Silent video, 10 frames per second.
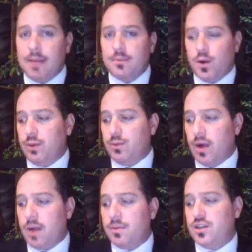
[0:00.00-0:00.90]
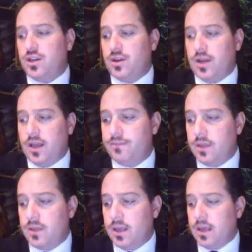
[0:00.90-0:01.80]
I'm Cody Robert Judy,
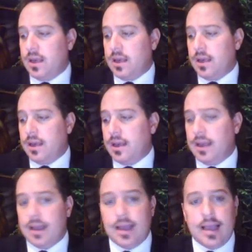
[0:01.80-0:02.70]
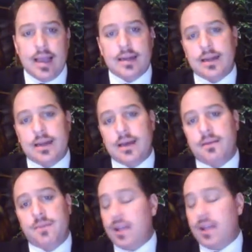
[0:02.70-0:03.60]
and
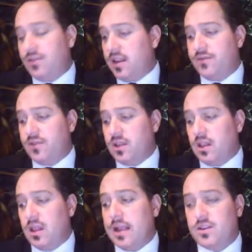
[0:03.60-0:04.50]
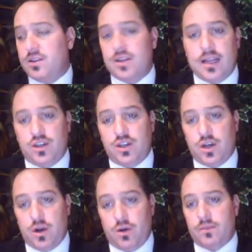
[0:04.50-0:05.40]
that's it for the Lion's Den
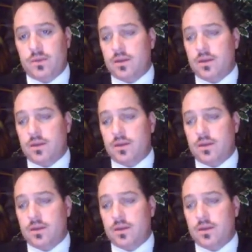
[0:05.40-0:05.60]
show.